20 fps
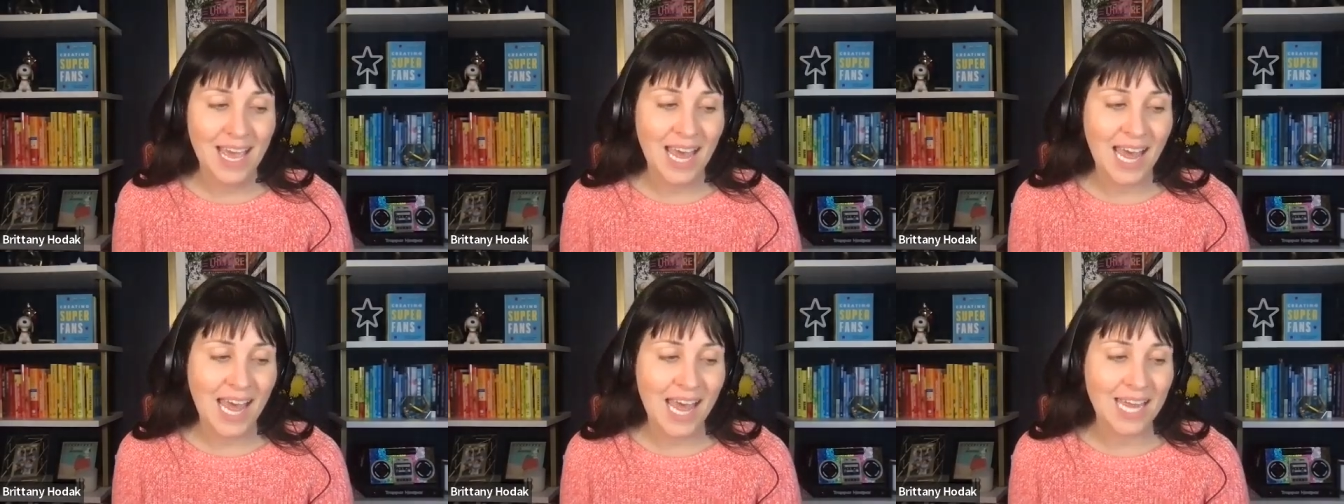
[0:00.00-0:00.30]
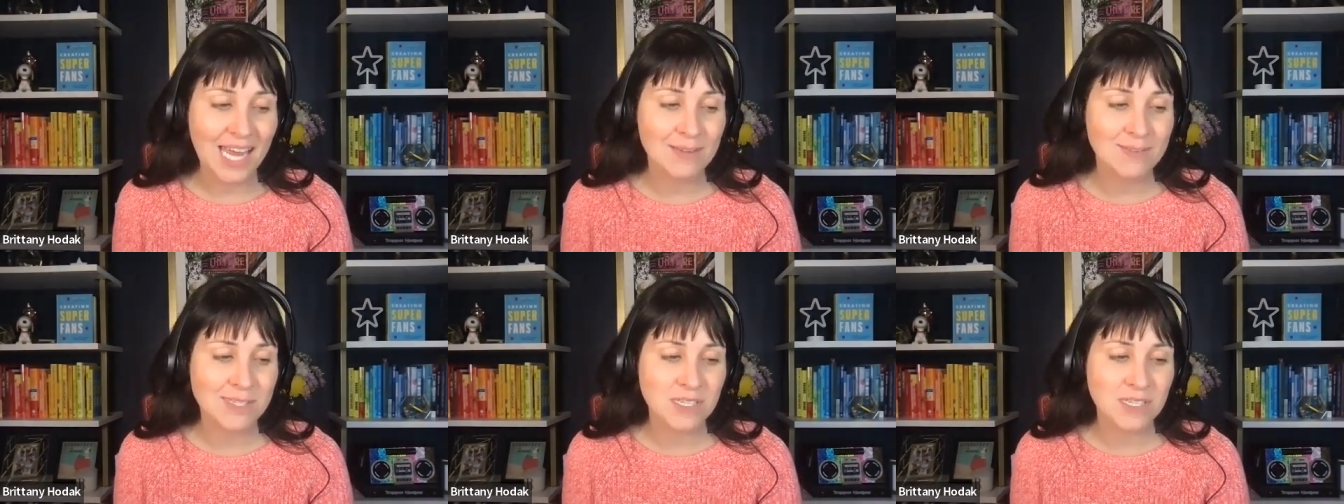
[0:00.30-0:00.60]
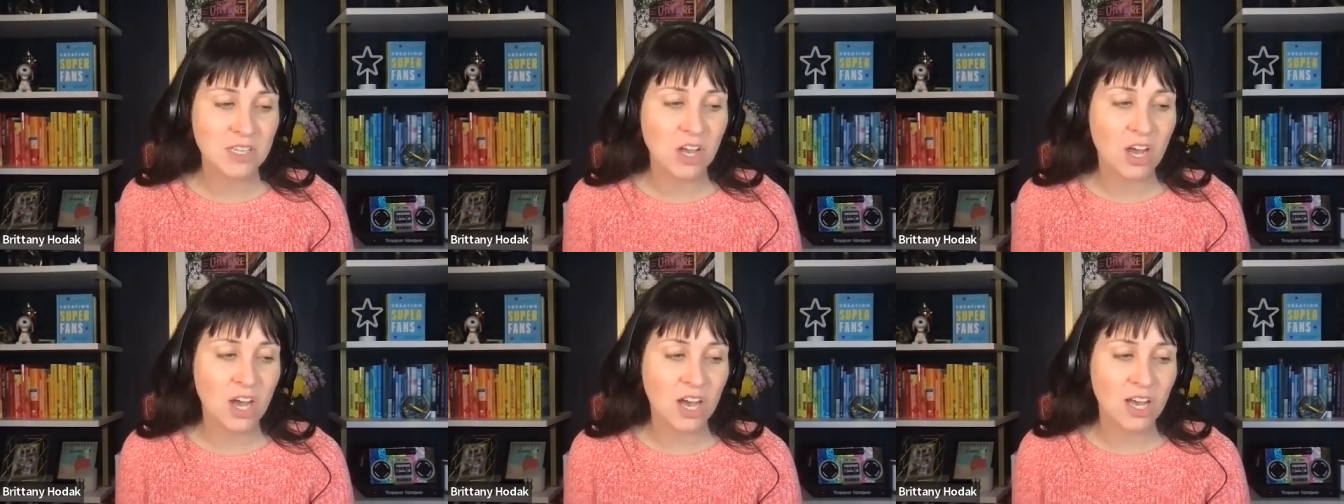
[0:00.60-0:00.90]
And it was a
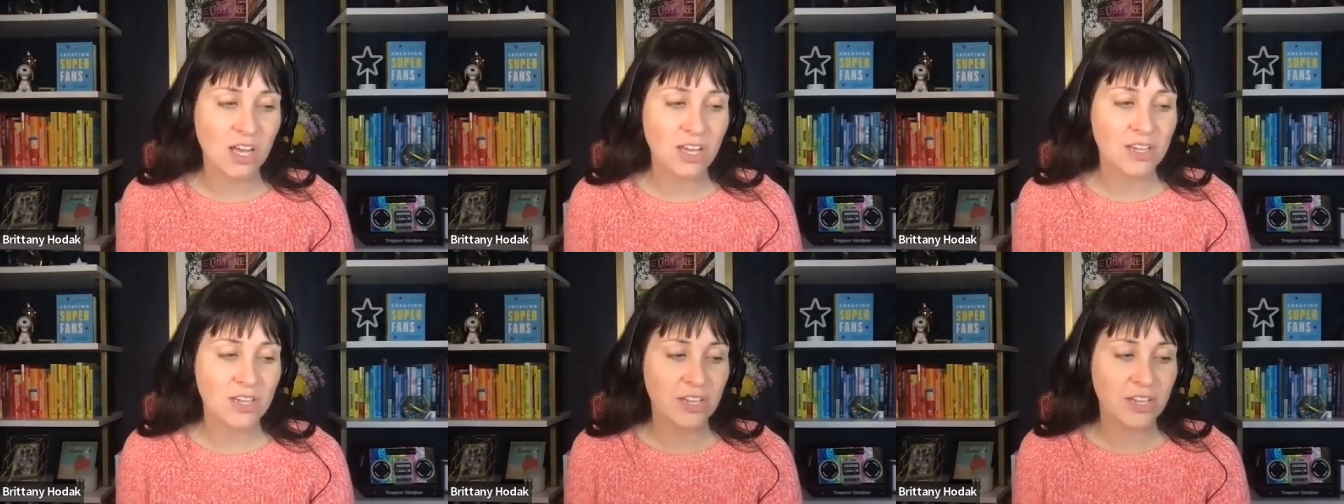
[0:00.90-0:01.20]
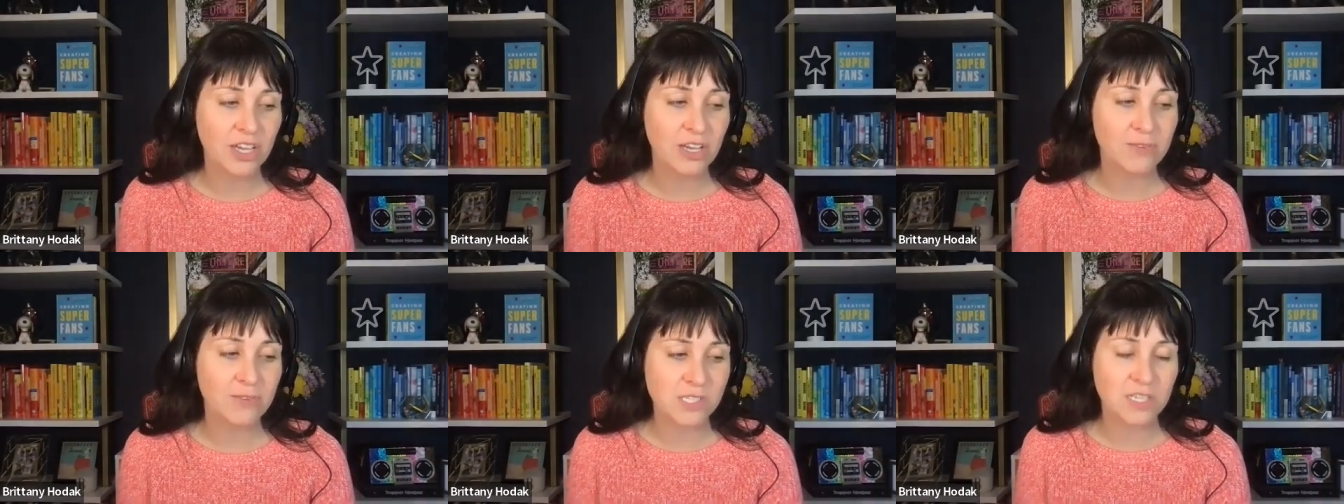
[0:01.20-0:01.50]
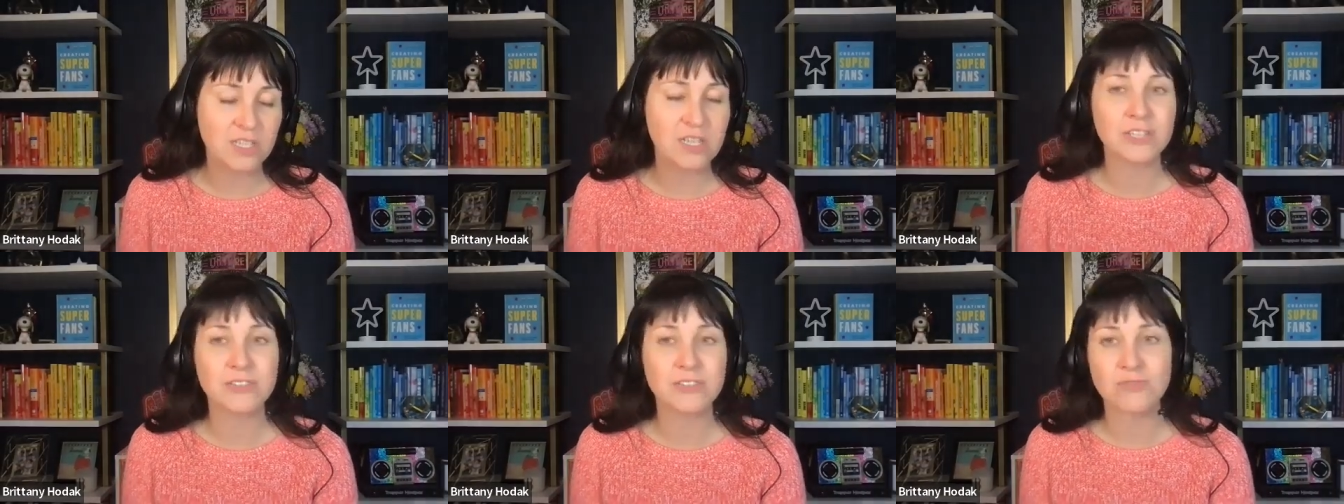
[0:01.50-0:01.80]
long
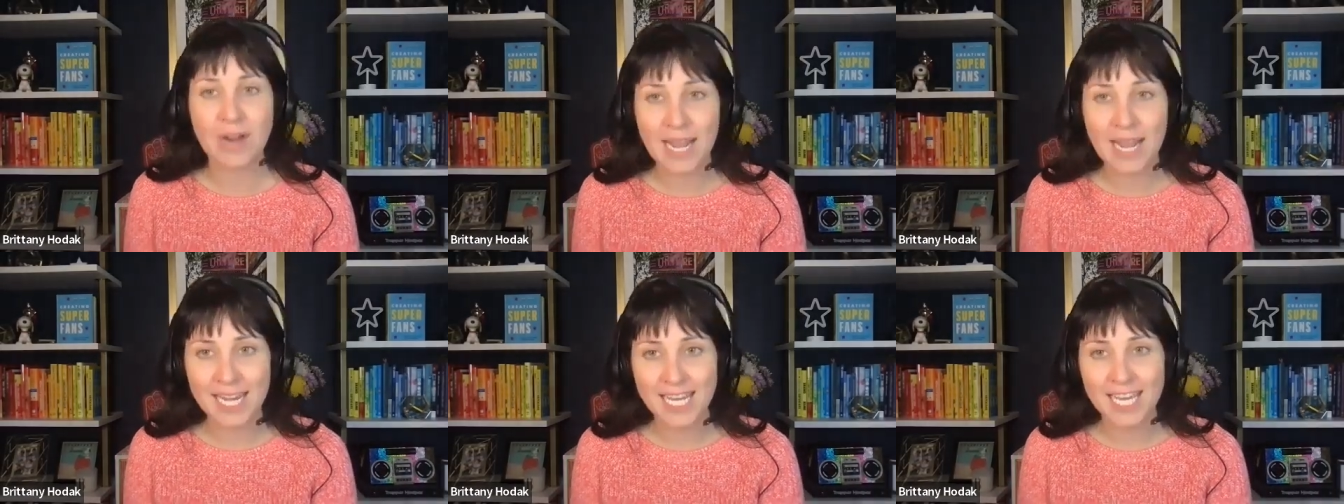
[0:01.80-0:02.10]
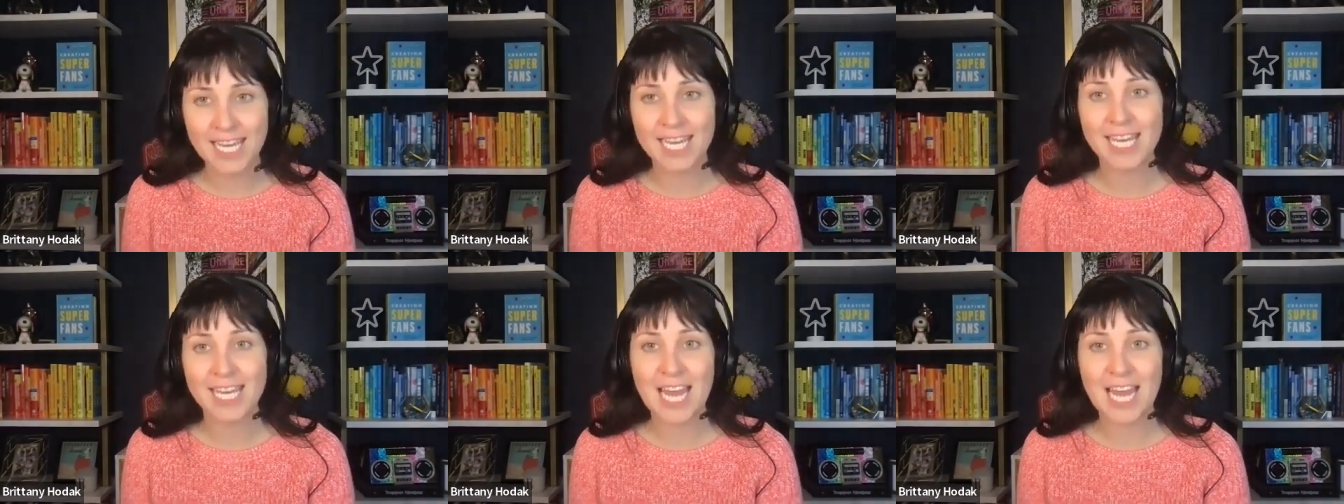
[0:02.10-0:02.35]
writing